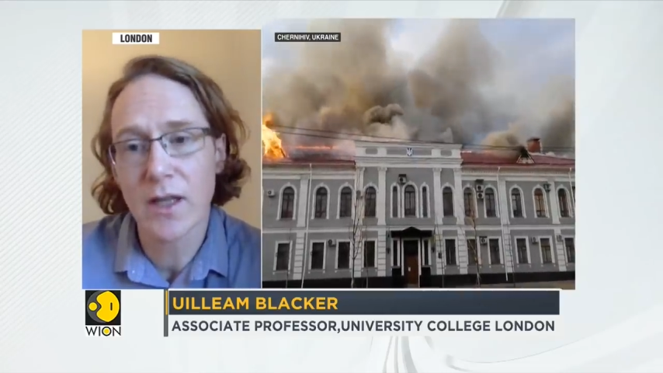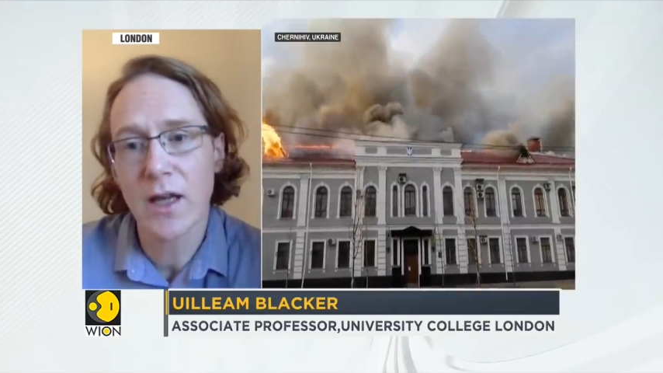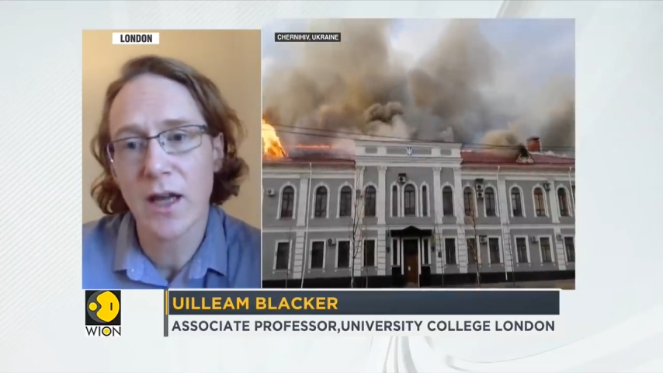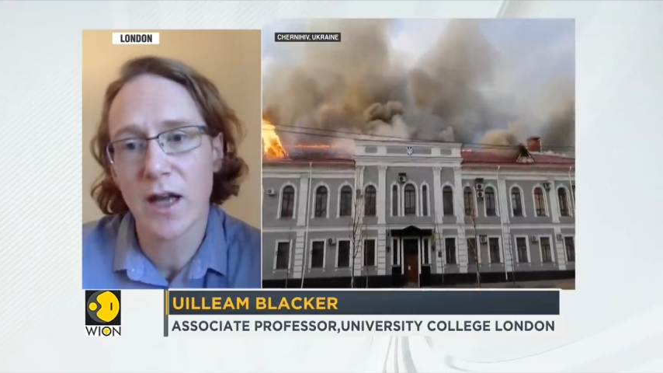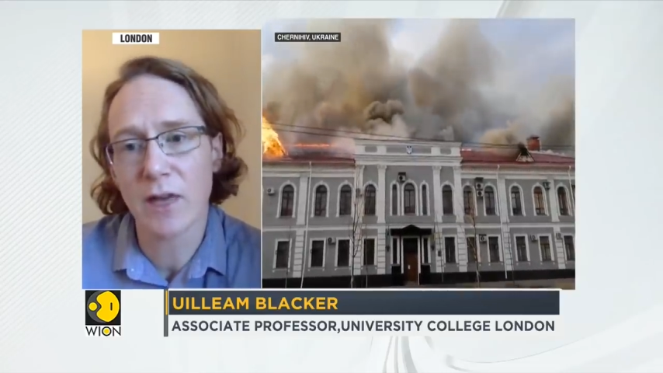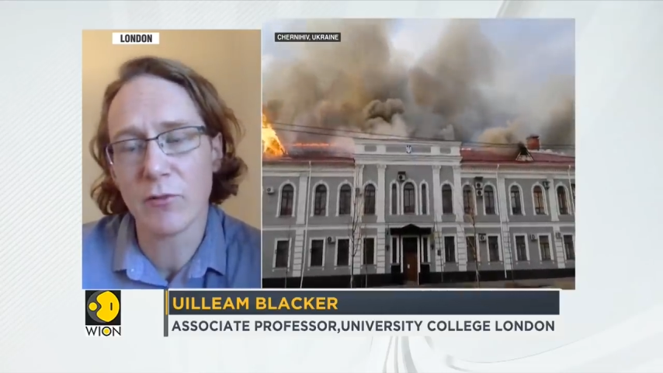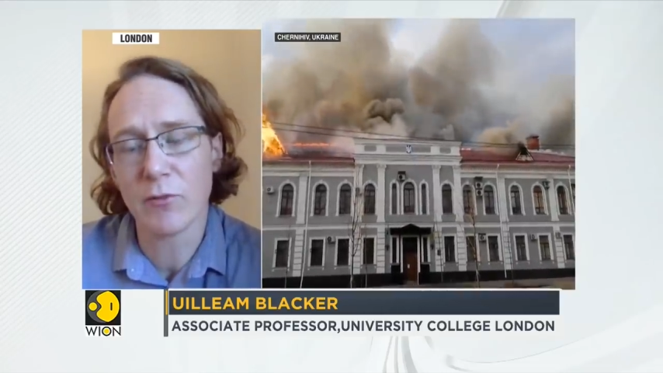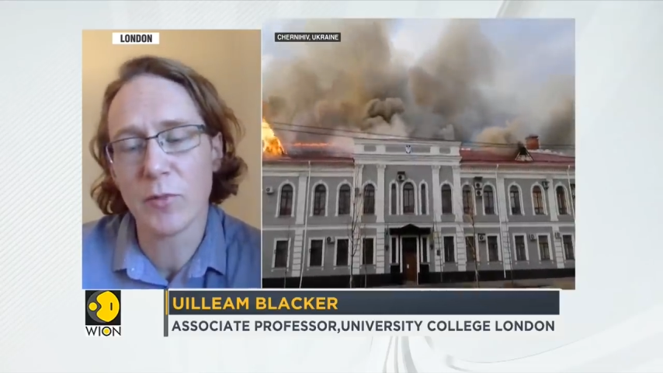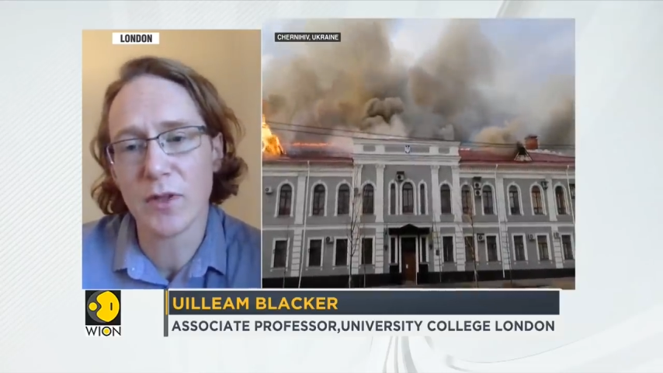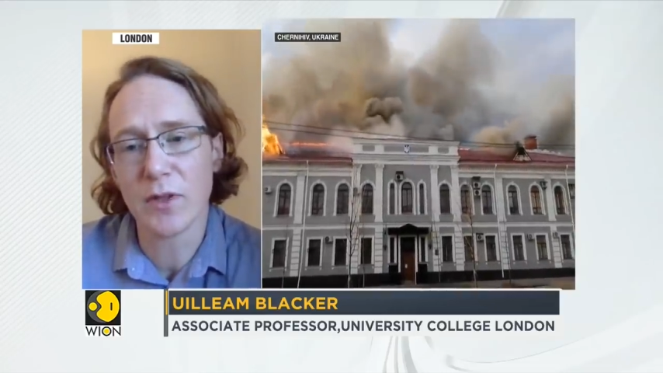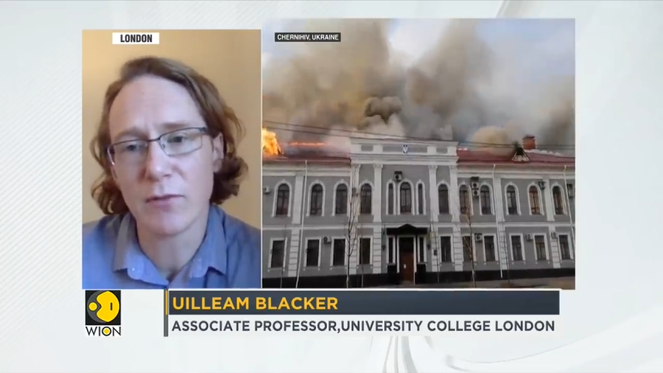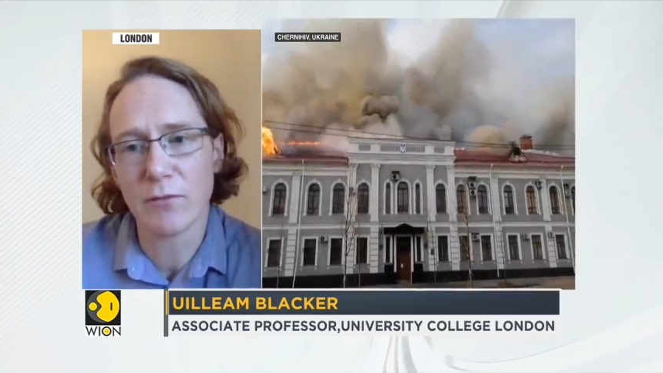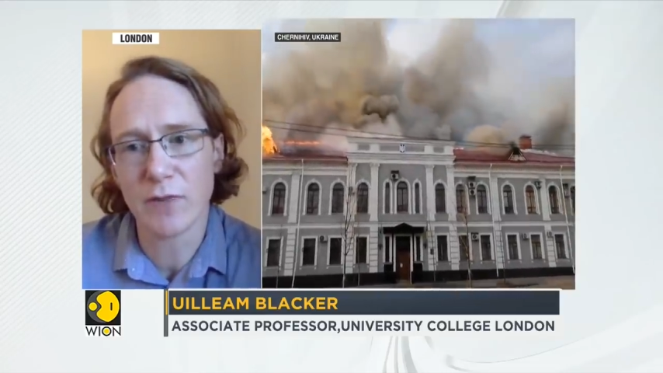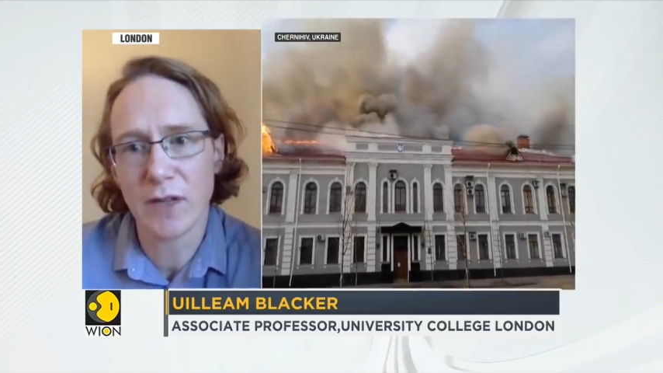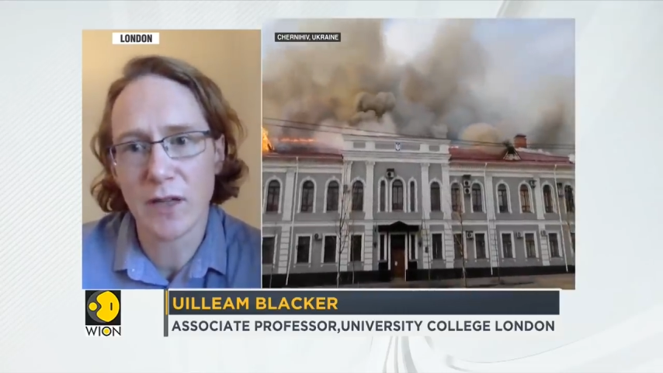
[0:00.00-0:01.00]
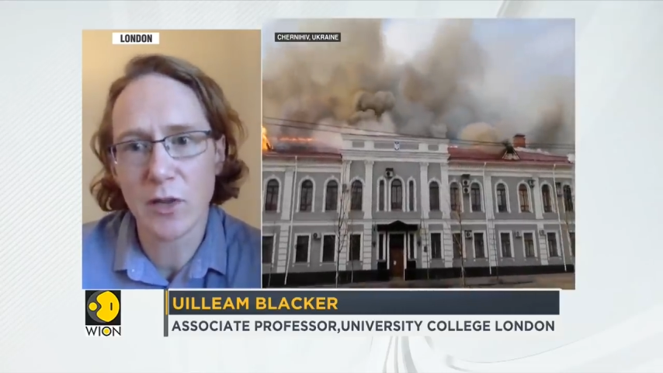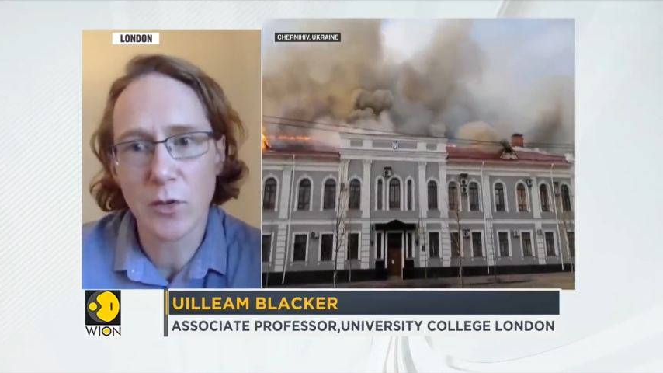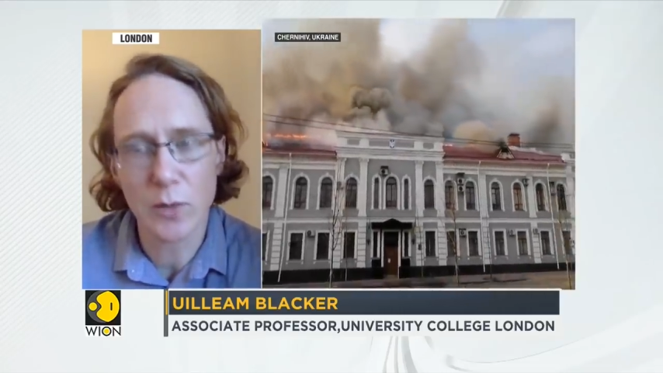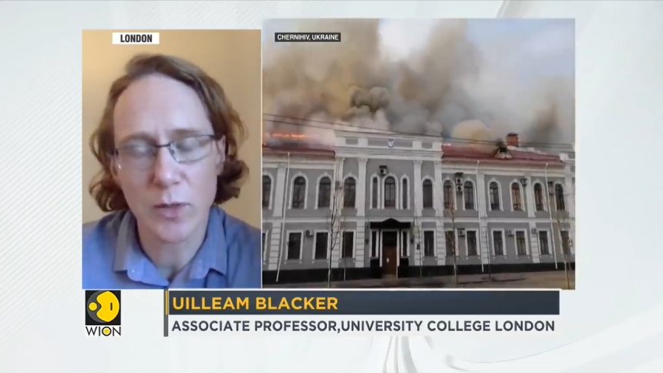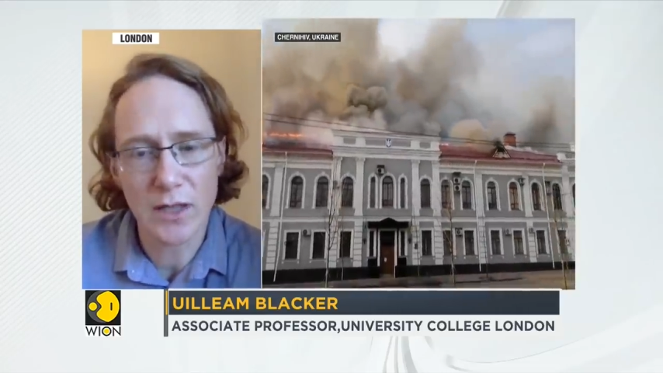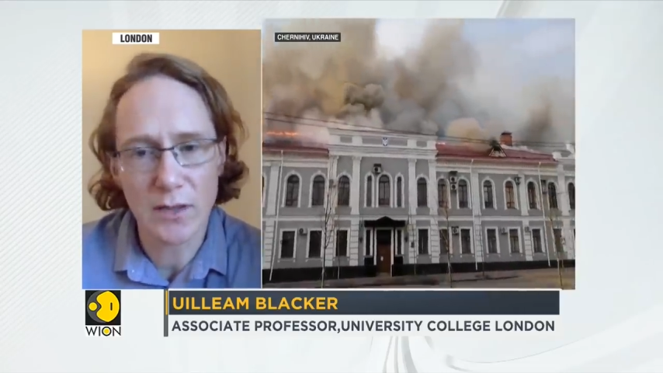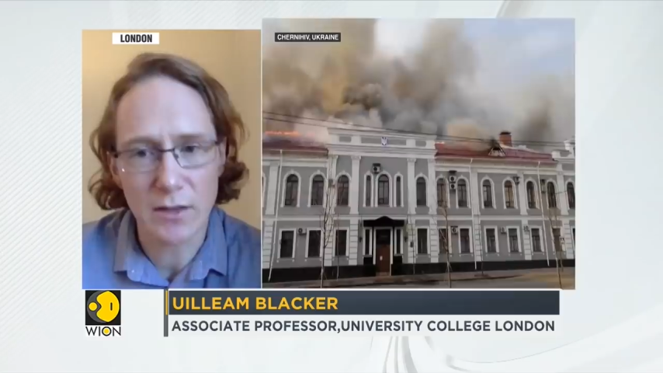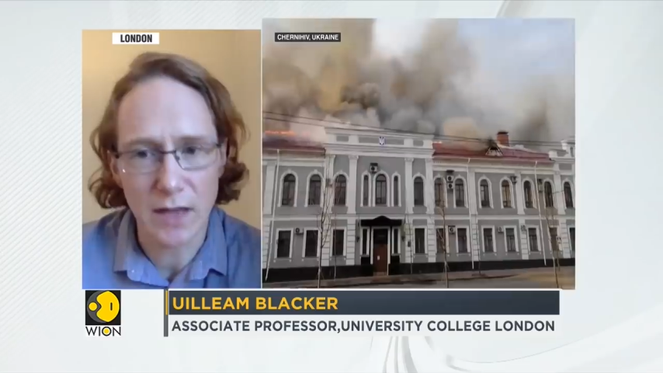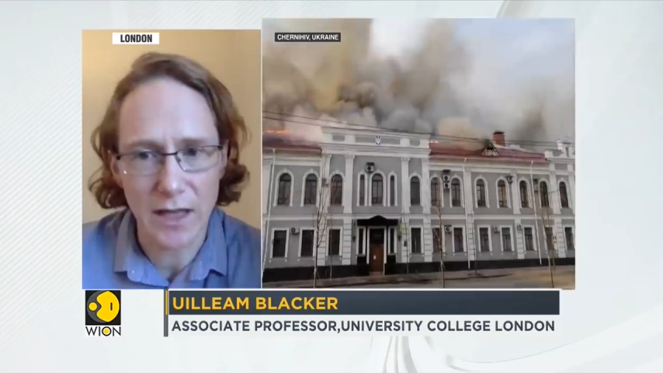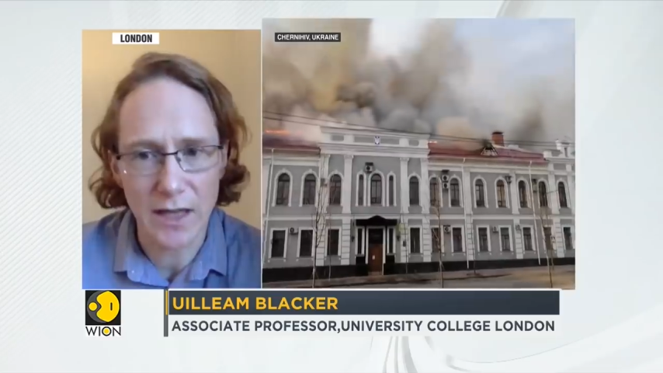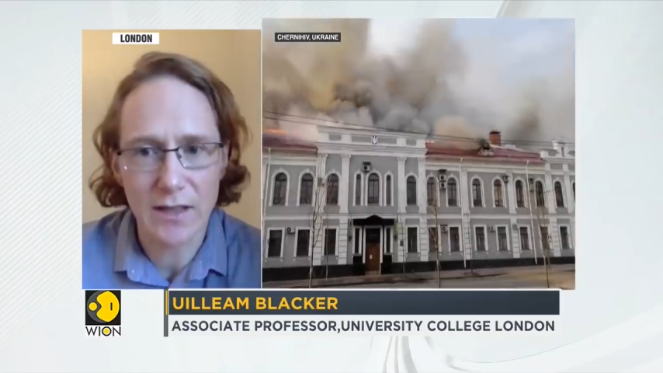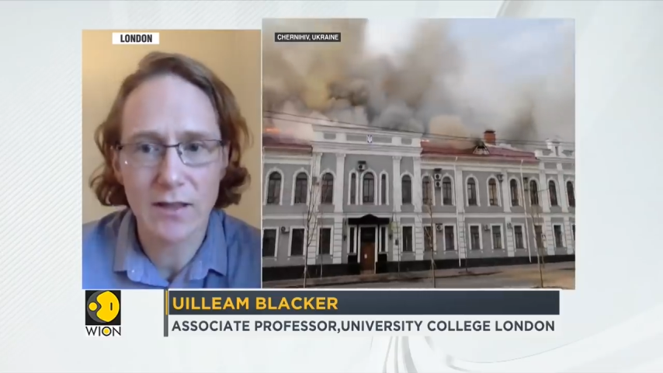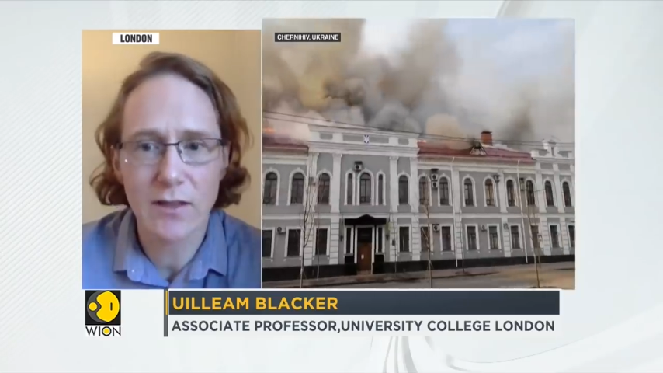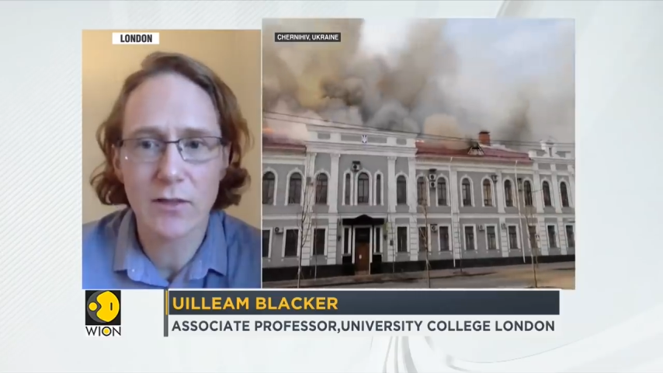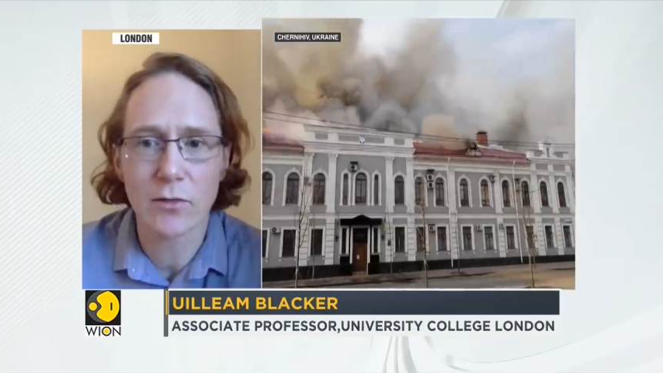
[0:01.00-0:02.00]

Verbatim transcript: have been very quick to act